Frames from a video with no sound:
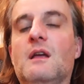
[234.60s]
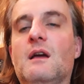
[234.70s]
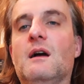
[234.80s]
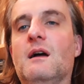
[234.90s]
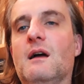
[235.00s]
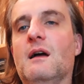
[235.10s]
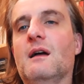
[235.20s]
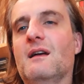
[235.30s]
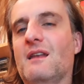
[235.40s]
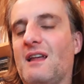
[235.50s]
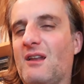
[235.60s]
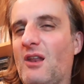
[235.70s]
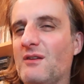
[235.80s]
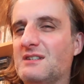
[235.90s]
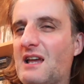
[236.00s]
And like,
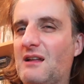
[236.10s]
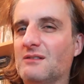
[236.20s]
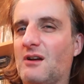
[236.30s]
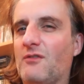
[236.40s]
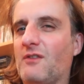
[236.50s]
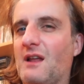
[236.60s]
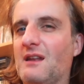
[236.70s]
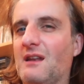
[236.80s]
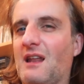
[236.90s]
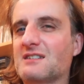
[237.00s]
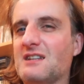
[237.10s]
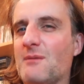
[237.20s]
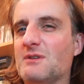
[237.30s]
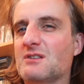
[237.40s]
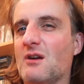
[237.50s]
although it tailed off like the last
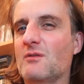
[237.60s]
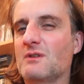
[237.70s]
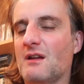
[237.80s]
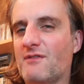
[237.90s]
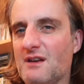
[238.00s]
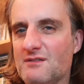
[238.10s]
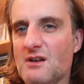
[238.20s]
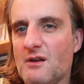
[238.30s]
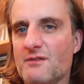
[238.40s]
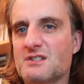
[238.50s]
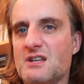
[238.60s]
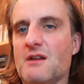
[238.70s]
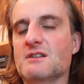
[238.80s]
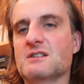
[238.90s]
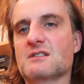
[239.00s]
episode, I think they've done other
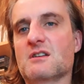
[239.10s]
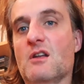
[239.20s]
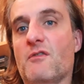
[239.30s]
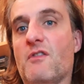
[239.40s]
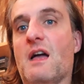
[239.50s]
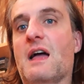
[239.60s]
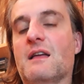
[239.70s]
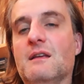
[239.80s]
series. There's enough there